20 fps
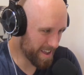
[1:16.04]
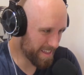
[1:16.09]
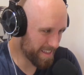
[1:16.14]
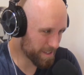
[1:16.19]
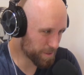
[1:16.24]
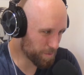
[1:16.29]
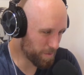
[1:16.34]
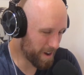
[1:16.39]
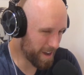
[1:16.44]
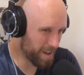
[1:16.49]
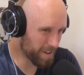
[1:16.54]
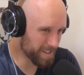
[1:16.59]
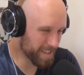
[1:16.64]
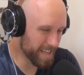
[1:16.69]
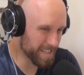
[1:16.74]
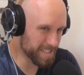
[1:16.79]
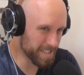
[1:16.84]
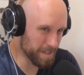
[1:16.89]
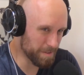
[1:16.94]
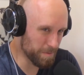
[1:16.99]
yeah, that's wild.
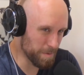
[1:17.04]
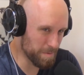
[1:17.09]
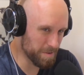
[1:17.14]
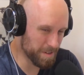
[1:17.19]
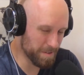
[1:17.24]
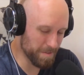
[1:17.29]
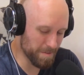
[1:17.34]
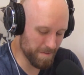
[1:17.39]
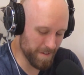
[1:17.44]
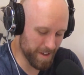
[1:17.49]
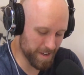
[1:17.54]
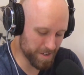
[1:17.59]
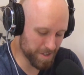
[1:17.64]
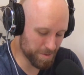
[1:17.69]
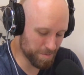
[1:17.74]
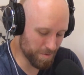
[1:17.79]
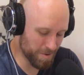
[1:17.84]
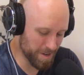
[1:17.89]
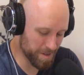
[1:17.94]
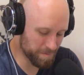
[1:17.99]
Yeah, seeing it from a different
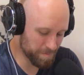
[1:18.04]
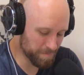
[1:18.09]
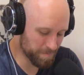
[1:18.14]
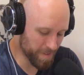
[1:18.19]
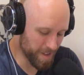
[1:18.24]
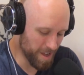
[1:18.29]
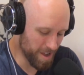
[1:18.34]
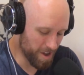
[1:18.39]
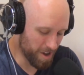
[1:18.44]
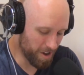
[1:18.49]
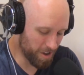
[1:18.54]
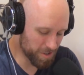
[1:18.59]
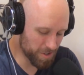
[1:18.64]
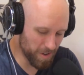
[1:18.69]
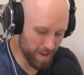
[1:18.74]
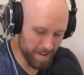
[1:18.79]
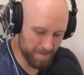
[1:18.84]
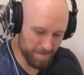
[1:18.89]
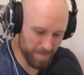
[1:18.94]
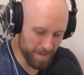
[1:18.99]
vantage point.
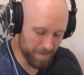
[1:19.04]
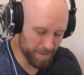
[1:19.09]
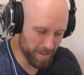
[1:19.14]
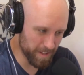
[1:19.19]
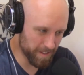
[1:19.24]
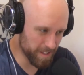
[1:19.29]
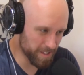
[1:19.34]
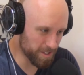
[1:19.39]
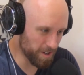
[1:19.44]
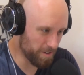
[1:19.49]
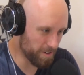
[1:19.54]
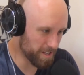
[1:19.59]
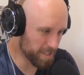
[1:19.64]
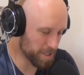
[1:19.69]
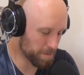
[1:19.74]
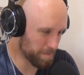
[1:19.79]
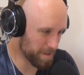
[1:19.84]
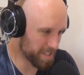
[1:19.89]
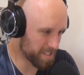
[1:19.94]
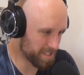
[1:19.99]
Also, I feel like this already
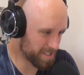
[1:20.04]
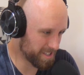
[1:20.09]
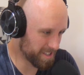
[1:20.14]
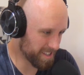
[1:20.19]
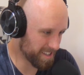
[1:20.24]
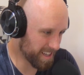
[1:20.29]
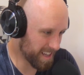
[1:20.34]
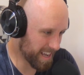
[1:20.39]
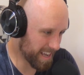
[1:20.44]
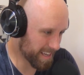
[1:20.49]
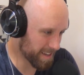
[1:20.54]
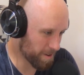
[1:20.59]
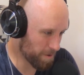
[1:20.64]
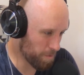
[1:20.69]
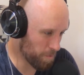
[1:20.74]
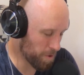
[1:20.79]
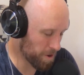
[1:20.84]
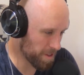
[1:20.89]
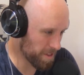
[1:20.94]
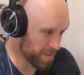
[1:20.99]
speaks to
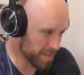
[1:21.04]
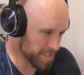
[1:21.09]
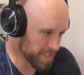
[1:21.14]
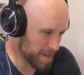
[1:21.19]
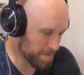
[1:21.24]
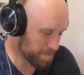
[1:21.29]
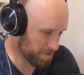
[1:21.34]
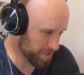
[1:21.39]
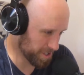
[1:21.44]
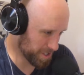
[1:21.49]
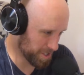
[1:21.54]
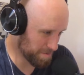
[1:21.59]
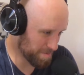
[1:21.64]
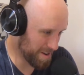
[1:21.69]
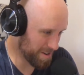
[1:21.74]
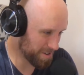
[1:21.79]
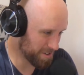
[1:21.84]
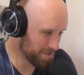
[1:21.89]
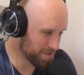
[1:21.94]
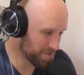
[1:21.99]
one of the things I appreciate
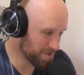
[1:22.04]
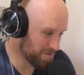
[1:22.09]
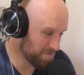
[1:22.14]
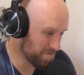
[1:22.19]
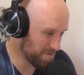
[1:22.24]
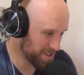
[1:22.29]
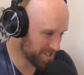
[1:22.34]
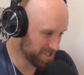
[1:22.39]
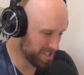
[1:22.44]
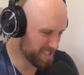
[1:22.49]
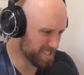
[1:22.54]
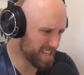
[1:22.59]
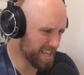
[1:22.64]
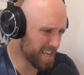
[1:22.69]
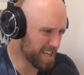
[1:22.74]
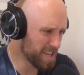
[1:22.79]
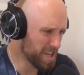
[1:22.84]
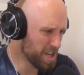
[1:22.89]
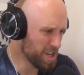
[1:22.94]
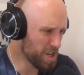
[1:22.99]
about you so much is
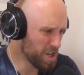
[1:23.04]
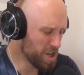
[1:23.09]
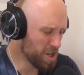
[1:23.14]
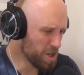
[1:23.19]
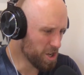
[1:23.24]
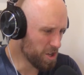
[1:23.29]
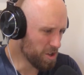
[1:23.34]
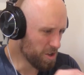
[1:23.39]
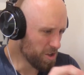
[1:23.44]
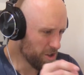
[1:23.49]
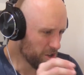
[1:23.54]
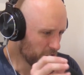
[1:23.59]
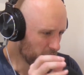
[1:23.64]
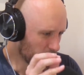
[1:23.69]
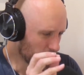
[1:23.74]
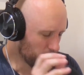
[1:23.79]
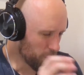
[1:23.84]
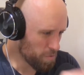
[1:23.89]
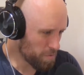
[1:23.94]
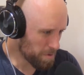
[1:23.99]
that
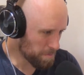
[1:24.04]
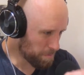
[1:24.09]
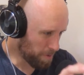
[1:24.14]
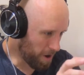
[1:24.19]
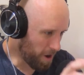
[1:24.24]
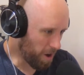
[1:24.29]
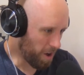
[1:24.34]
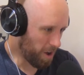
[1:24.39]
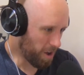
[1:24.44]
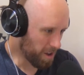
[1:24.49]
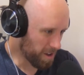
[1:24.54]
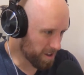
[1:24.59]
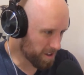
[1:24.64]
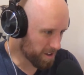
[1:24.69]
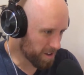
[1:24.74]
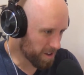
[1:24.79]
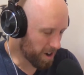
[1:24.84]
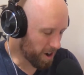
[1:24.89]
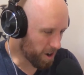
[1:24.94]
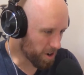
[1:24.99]
you and Paul
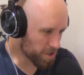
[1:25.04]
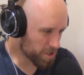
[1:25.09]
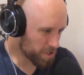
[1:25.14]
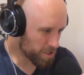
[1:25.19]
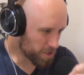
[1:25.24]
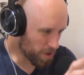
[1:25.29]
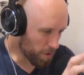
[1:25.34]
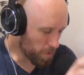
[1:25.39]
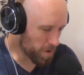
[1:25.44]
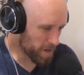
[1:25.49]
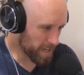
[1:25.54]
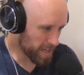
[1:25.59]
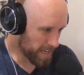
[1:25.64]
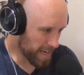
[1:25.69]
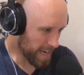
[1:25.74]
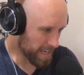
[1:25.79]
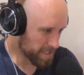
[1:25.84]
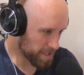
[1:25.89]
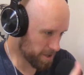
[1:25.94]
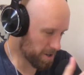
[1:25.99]
are so
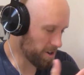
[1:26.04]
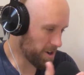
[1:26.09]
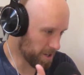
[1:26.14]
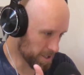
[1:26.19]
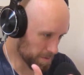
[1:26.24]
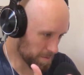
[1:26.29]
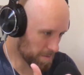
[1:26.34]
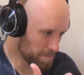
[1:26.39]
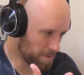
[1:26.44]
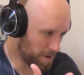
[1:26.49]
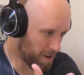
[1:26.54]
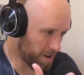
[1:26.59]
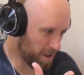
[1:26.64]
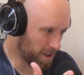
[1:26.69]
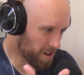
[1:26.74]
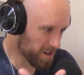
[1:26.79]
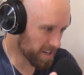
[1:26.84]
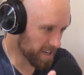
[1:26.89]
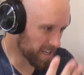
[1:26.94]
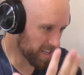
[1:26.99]
connected. Your husband Paul
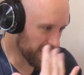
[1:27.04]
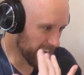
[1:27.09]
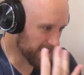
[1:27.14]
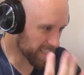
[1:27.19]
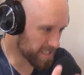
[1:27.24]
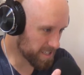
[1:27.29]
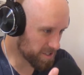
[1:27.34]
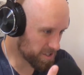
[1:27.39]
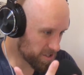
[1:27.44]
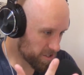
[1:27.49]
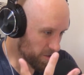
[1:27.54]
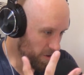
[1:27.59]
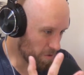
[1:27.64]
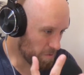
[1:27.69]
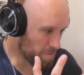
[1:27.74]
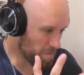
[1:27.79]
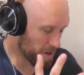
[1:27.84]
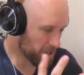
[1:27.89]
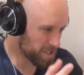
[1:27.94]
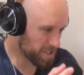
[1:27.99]
are connected so
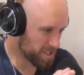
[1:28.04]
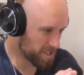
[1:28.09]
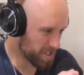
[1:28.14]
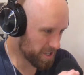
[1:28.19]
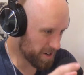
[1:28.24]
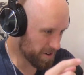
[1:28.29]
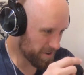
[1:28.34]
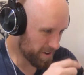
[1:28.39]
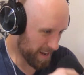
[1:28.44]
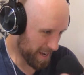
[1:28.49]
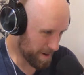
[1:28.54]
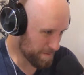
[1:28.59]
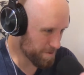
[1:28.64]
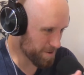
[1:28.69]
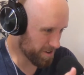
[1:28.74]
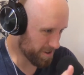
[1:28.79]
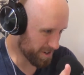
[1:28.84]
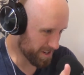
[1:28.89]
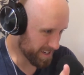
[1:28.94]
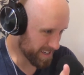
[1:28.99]
much to your
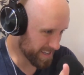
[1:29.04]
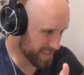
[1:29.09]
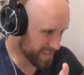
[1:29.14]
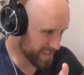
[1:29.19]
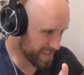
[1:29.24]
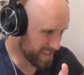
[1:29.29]
neighborhood,